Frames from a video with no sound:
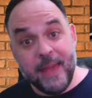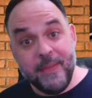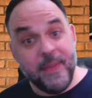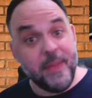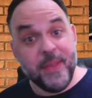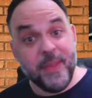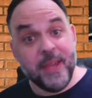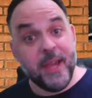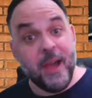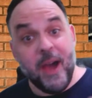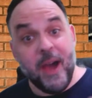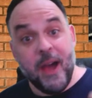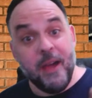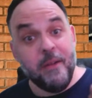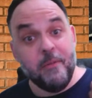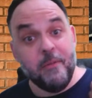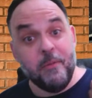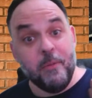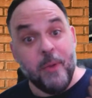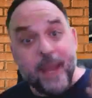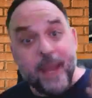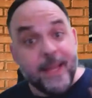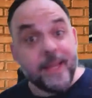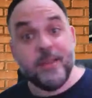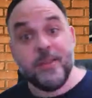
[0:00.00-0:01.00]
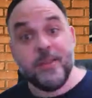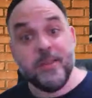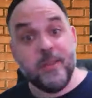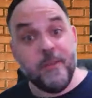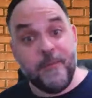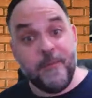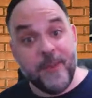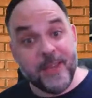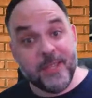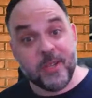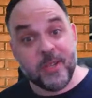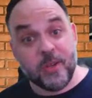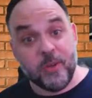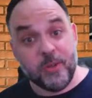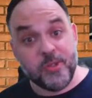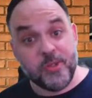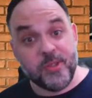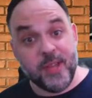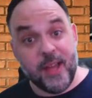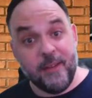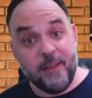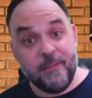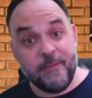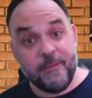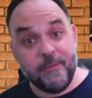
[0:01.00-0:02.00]
And then they got right into the physical
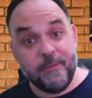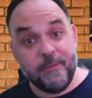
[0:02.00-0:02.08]
stuff.